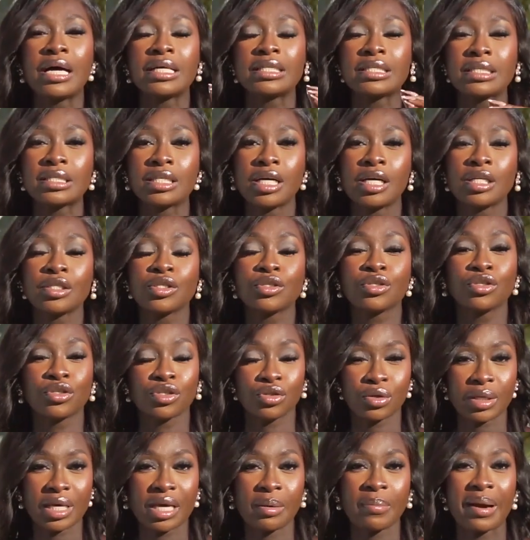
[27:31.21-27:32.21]
Search
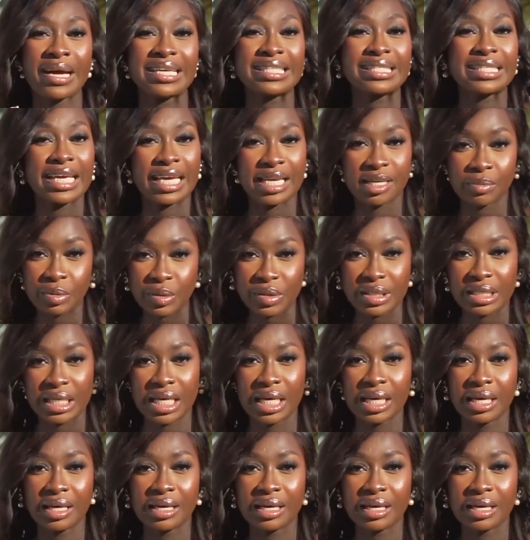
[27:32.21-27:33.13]
Suzuki by Seinabo Sey.